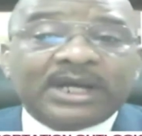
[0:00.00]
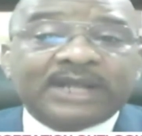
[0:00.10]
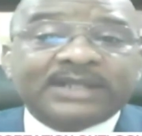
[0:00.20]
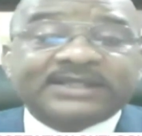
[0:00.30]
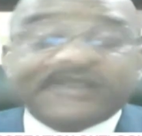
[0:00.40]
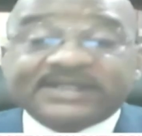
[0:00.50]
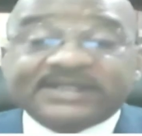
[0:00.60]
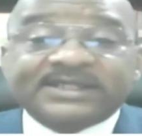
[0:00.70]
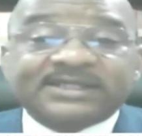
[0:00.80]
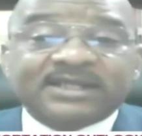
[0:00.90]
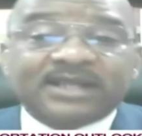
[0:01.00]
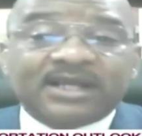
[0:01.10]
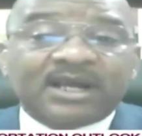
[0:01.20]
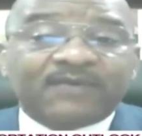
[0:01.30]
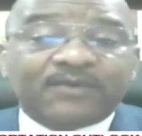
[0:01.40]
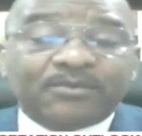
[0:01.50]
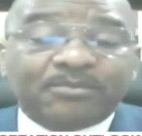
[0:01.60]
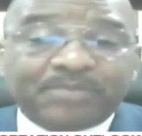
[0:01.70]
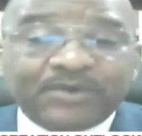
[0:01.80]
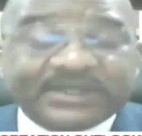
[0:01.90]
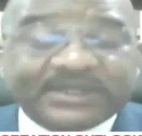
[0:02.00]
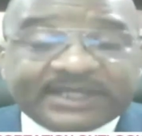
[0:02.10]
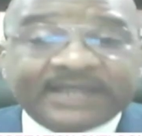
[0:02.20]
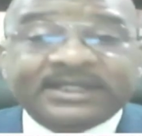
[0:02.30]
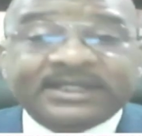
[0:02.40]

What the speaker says: citizens from Benue State